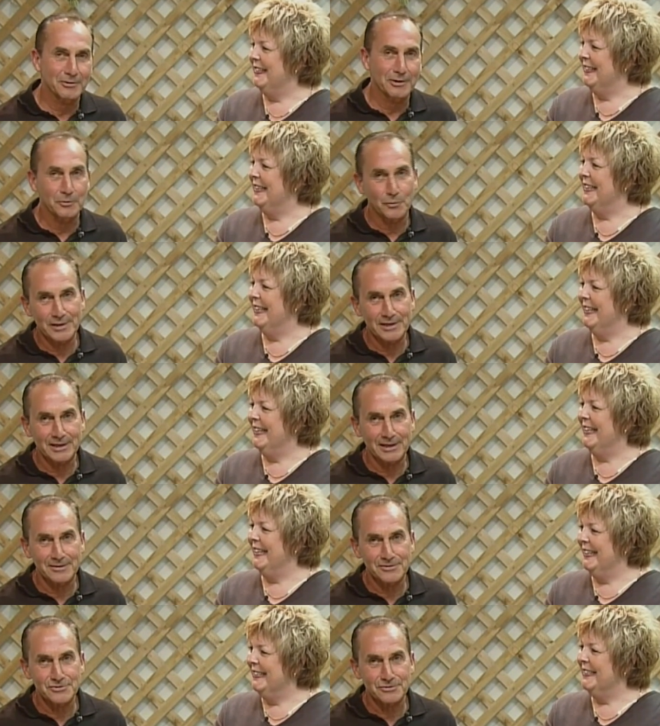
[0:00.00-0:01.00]
Speaker 1: or on
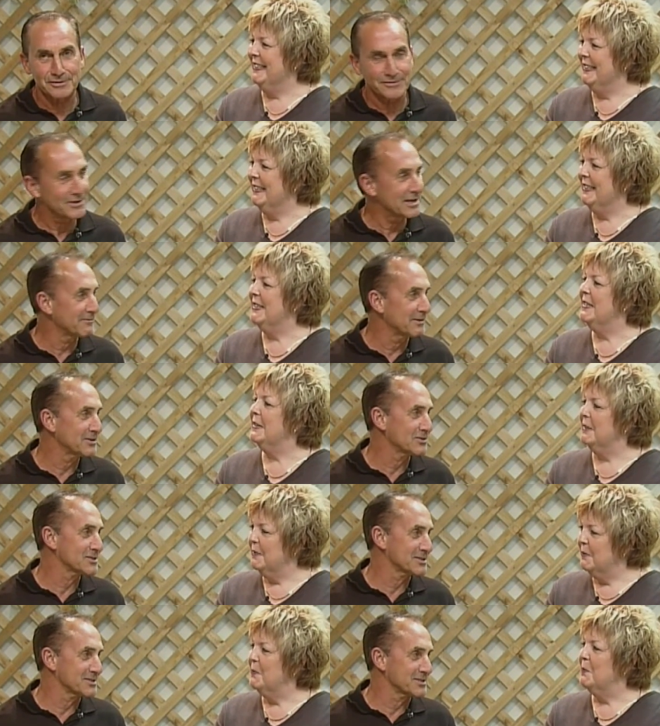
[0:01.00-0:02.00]
weekends or in the mm-hmm. evening
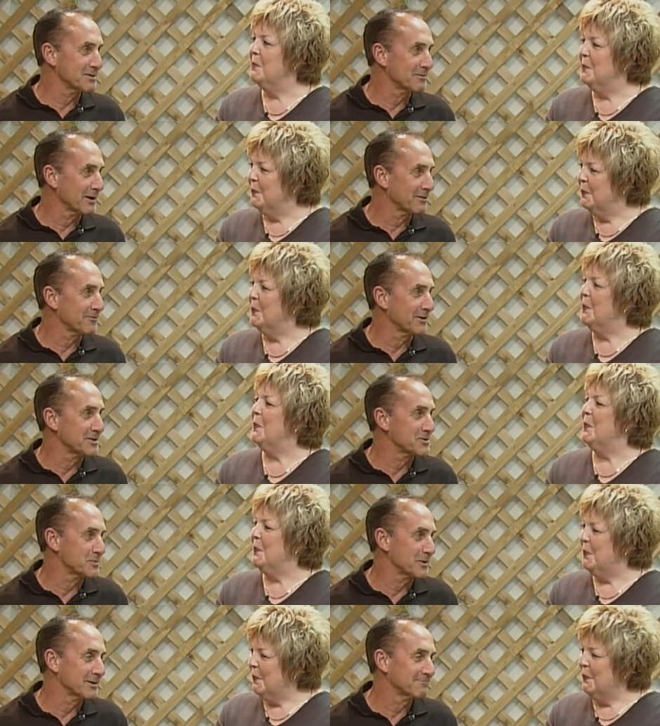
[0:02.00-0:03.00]
just to see where our
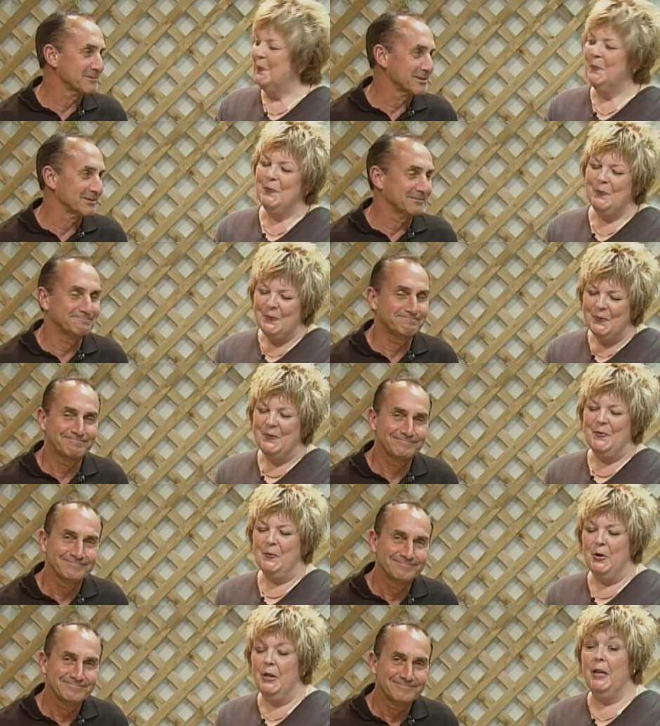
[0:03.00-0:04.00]
friends were. Mm-hmm.
Speaker 2: So.
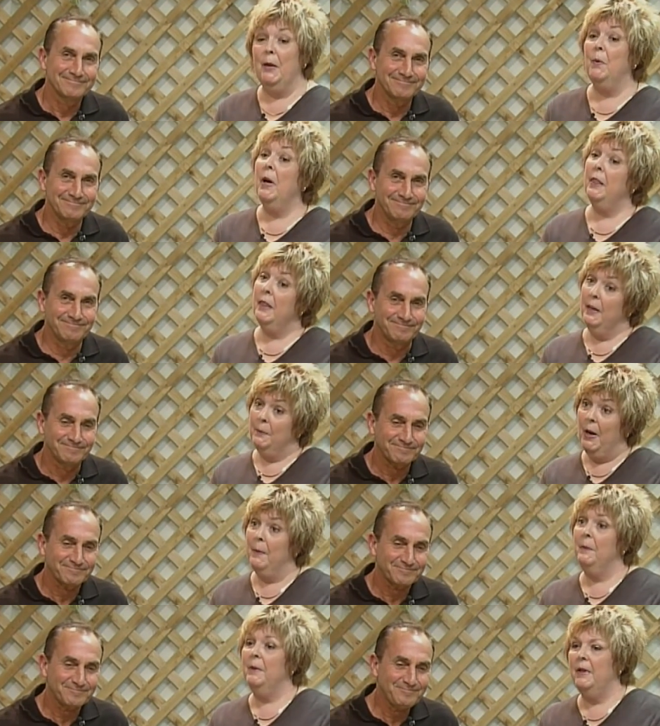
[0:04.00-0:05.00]
Pretty neat. Well, I think
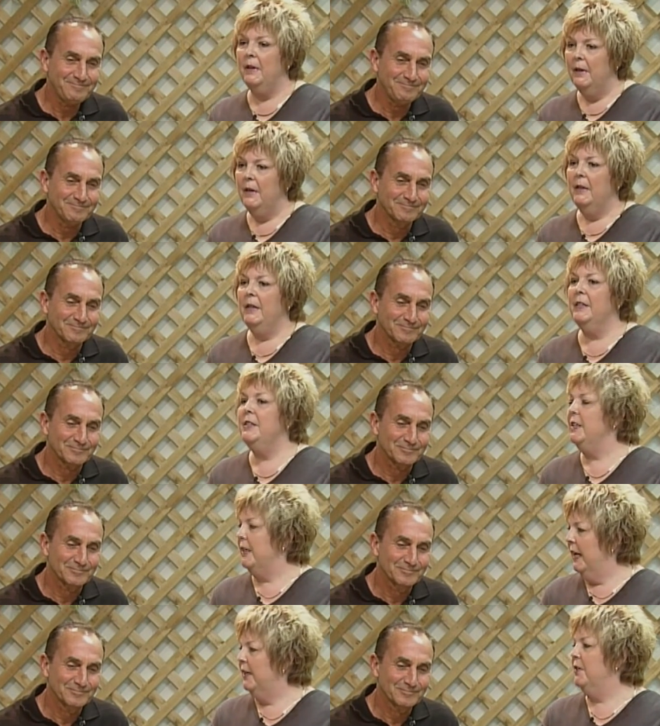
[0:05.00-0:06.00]
probably kids
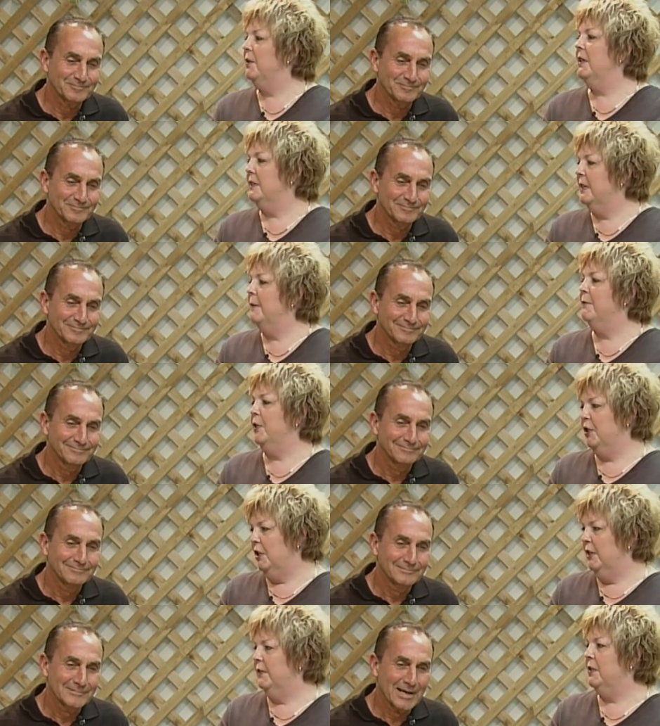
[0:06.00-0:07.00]
today do a, uh, some
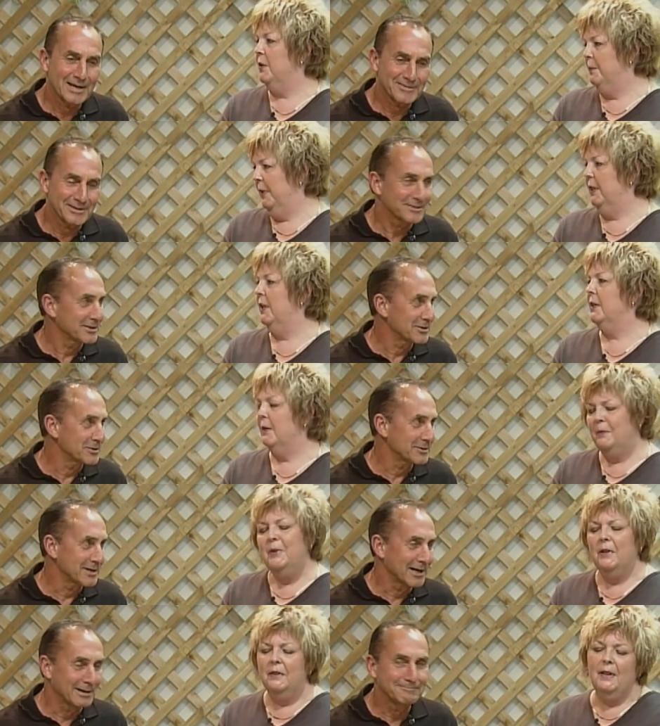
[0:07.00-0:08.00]
version of scooping the loop, do,
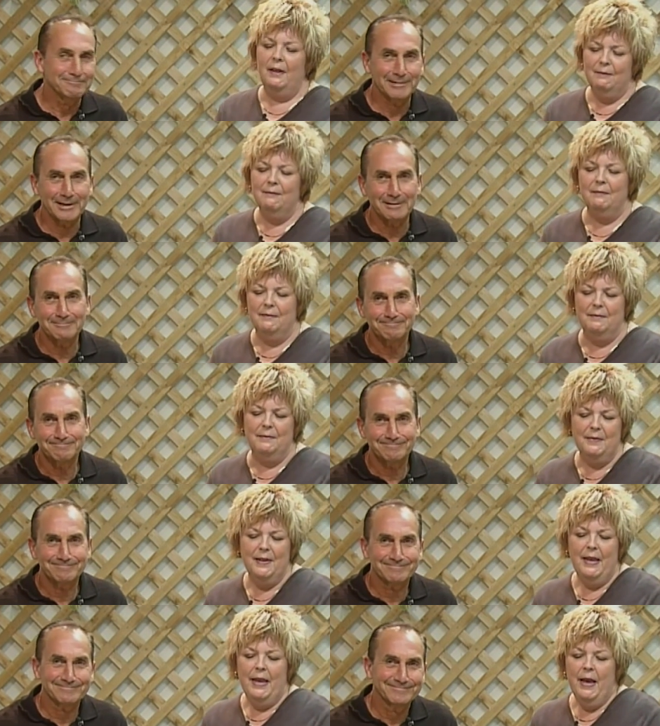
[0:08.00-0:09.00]
yeah. not they? Yeah.
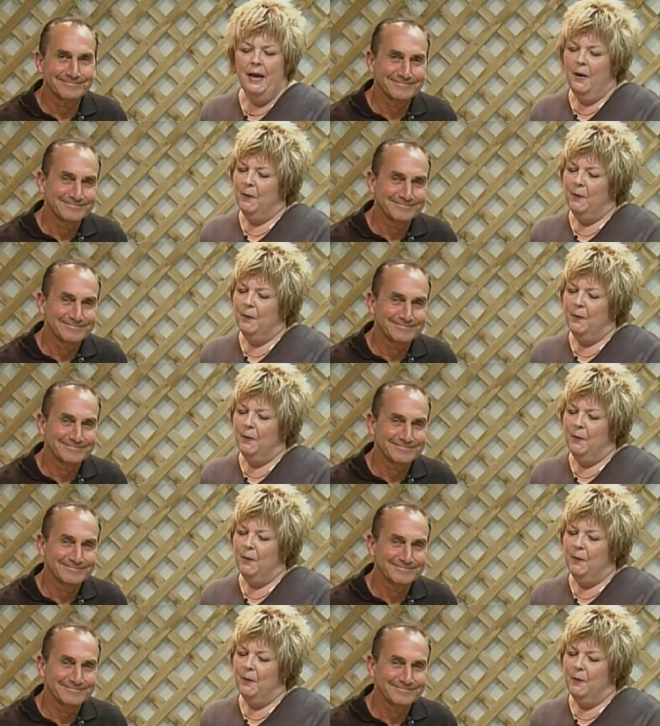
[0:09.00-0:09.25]
Mm-hmm.